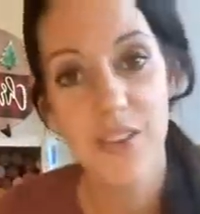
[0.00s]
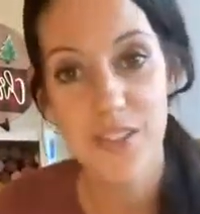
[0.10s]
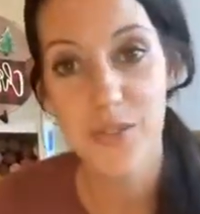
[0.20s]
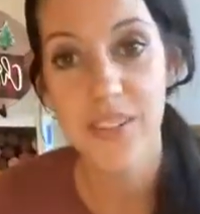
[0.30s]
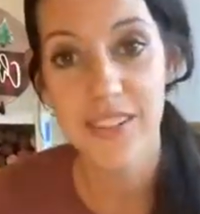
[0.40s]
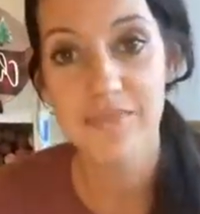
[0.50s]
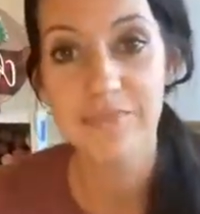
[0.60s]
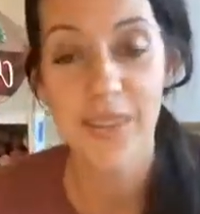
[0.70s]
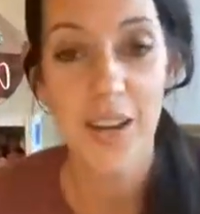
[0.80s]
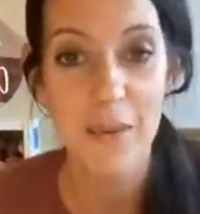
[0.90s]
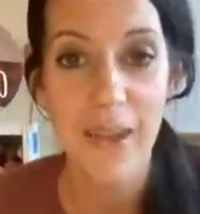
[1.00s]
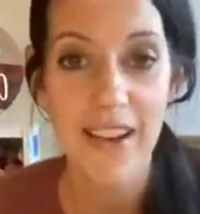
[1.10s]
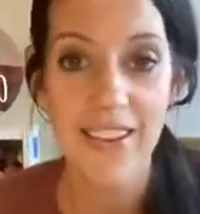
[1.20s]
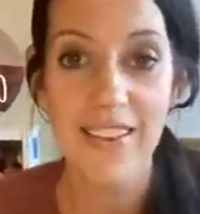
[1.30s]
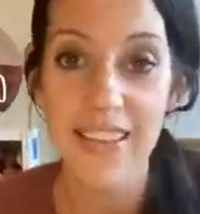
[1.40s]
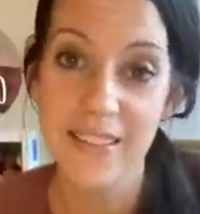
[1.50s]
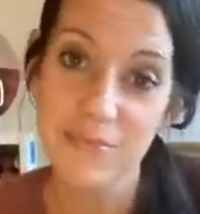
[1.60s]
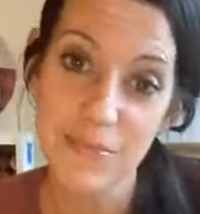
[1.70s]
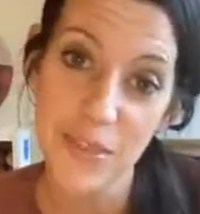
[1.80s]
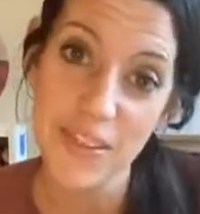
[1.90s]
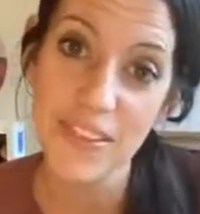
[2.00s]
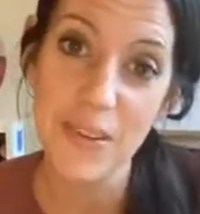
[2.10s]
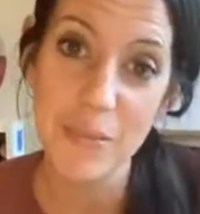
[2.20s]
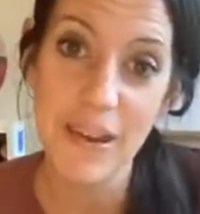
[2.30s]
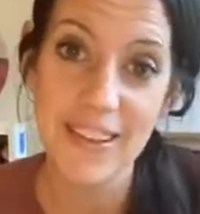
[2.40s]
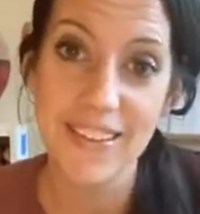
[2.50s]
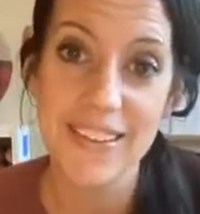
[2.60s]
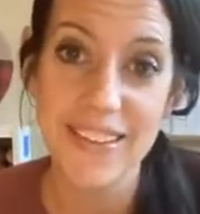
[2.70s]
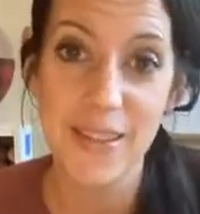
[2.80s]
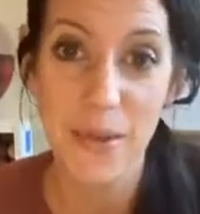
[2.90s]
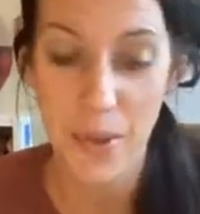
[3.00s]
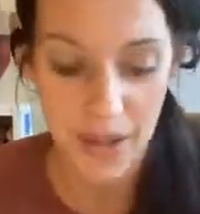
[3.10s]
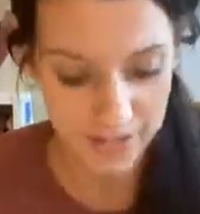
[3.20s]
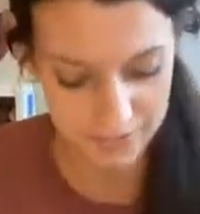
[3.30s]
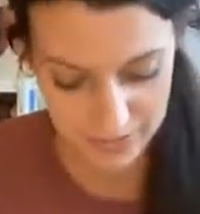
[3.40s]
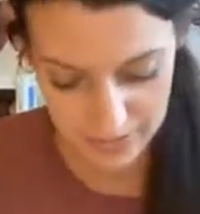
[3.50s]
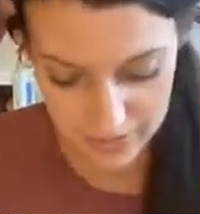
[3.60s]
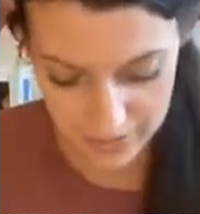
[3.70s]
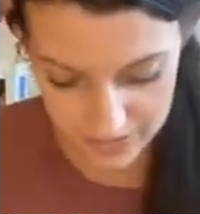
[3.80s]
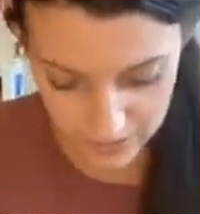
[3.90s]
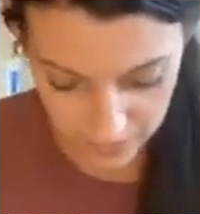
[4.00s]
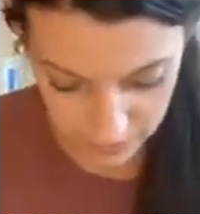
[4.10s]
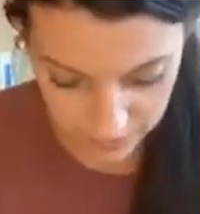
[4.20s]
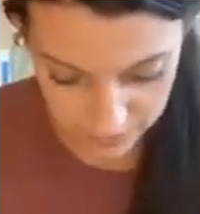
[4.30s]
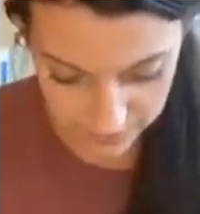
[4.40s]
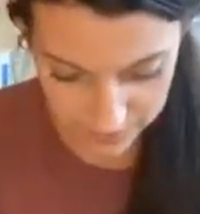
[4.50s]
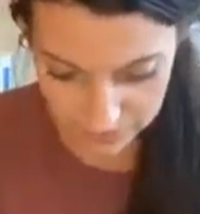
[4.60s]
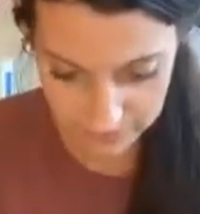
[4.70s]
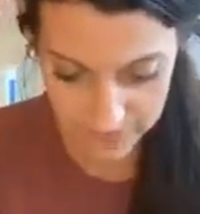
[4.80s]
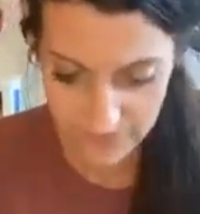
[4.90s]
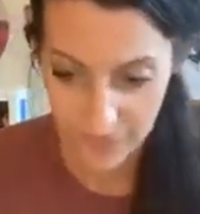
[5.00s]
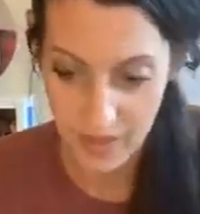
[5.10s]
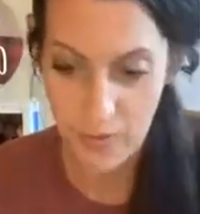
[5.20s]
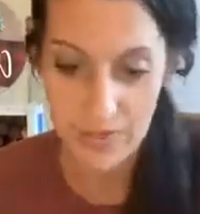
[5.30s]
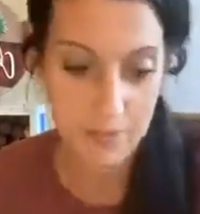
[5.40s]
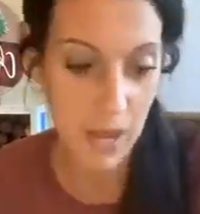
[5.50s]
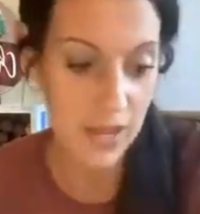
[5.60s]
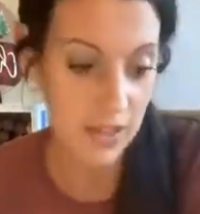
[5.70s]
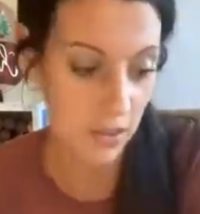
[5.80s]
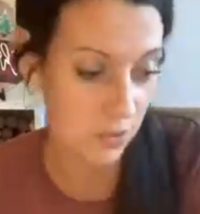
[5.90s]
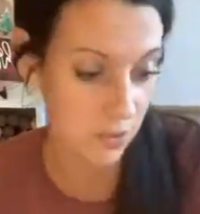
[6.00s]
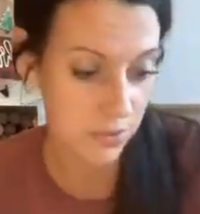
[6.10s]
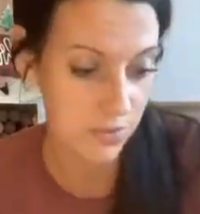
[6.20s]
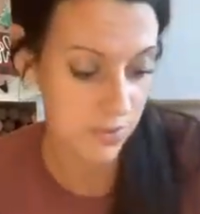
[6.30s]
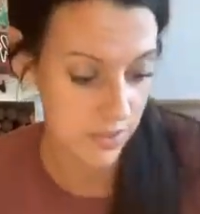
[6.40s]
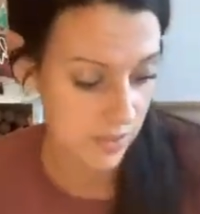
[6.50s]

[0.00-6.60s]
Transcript: you can do it automatically with a little button in silhouette. So that was my new